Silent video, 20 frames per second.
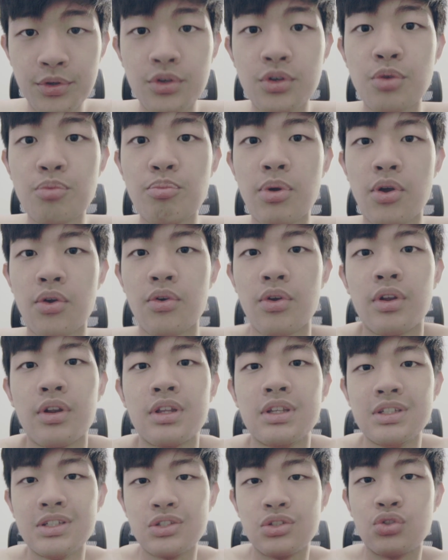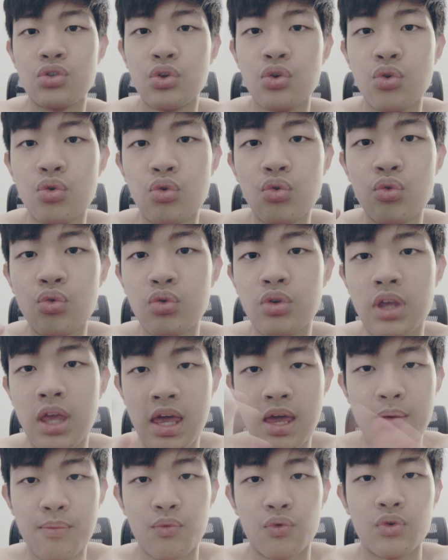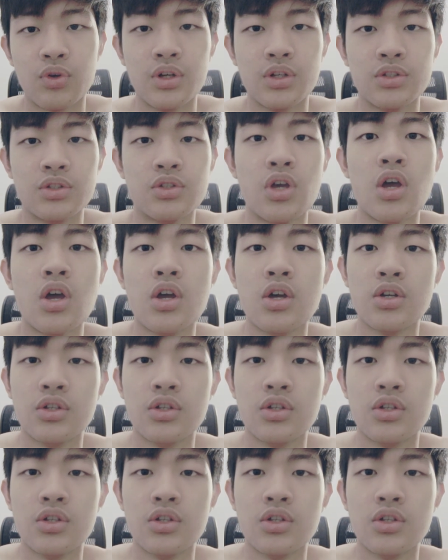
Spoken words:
comparing these two cameras,